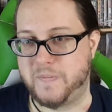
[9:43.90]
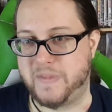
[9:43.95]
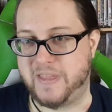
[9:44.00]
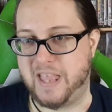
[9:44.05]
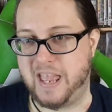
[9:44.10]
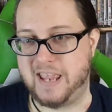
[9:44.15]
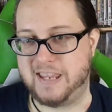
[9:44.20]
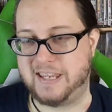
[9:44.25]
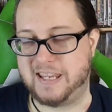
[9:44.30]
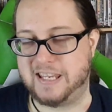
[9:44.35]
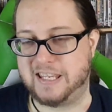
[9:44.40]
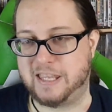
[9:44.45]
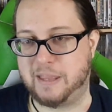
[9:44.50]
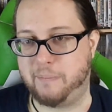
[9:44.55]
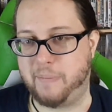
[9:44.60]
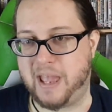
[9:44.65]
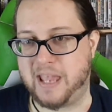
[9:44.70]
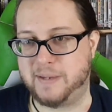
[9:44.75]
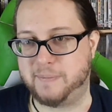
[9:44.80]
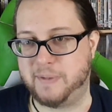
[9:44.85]
This is the
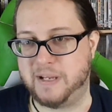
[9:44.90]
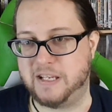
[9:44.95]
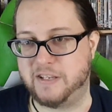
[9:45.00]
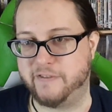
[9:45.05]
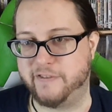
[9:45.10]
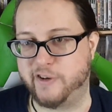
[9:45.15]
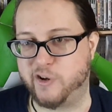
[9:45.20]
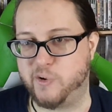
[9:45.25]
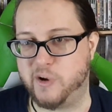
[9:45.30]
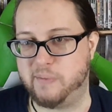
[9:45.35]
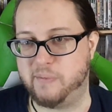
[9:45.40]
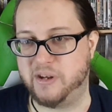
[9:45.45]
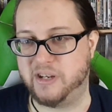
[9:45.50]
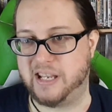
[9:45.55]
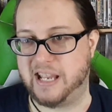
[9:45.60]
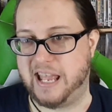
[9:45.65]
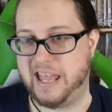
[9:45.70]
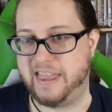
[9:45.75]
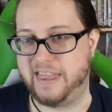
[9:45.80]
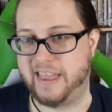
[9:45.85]
best piece of equipment
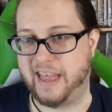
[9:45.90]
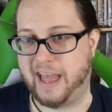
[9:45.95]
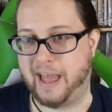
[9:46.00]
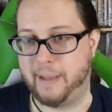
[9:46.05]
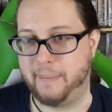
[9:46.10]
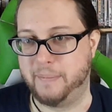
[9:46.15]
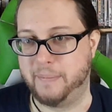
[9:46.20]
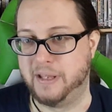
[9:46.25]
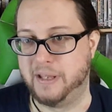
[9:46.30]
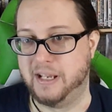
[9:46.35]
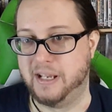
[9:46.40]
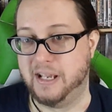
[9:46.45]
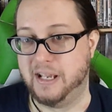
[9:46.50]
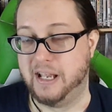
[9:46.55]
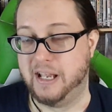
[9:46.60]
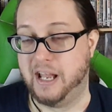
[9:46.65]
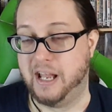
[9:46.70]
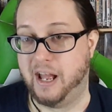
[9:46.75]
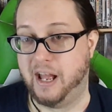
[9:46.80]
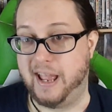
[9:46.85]
in there.
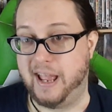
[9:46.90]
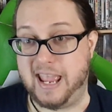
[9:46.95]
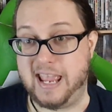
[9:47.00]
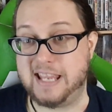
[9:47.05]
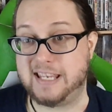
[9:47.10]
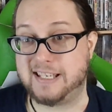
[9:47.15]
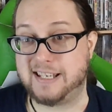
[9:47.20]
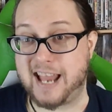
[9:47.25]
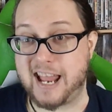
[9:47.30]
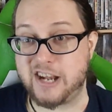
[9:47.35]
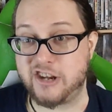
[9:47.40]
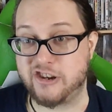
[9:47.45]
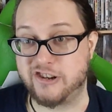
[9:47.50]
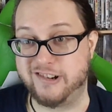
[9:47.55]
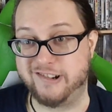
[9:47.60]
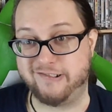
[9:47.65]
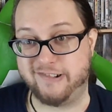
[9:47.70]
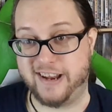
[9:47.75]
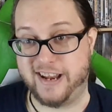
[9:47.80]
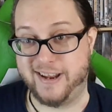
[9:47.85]
It's
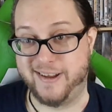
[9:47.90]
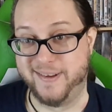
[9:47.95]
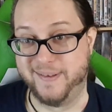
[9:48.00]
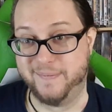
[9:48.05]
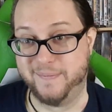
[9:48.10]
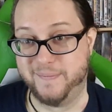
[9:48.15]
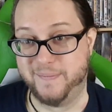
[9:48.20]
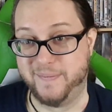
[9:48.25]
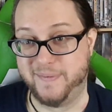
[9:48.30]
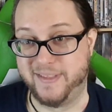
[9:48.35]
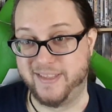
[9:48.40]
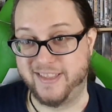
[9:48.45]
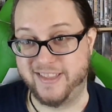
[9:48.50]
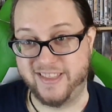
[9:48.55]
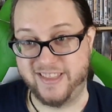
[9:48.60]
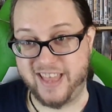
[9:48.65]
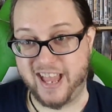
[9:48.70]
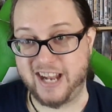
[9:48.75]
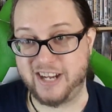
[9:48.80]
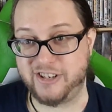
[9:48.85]
legendary.
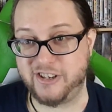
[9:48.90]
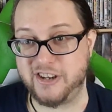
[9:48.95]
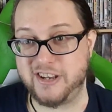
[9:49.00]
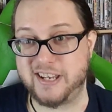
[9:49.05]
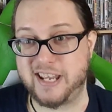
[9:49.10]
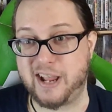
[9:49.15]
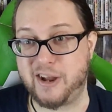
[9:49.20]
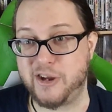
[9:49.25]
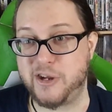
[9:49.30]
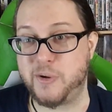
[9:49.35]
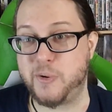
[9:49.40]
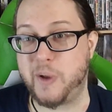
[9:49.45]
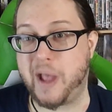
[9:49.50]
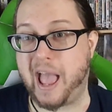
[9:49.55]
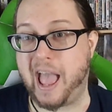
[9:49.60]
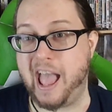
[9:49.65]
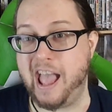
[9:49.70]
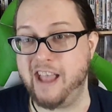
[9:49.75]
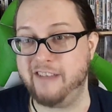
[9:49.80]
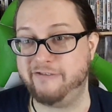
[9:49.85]
That should tell you
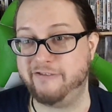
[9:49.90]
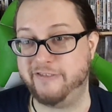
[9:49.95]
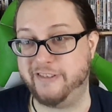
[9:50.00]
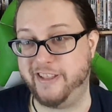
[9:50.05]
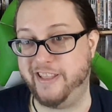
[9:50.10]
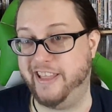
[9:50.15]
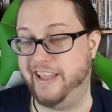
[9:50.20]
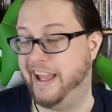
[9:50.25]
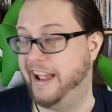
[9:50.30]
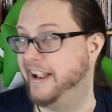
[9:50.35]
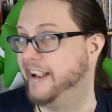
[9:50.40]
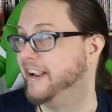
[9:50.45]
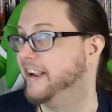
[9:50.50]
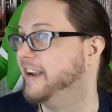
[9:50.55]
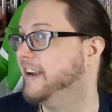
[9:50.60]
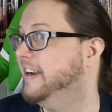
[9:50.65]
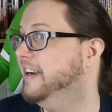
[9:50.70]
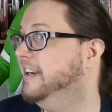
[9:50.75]
everything.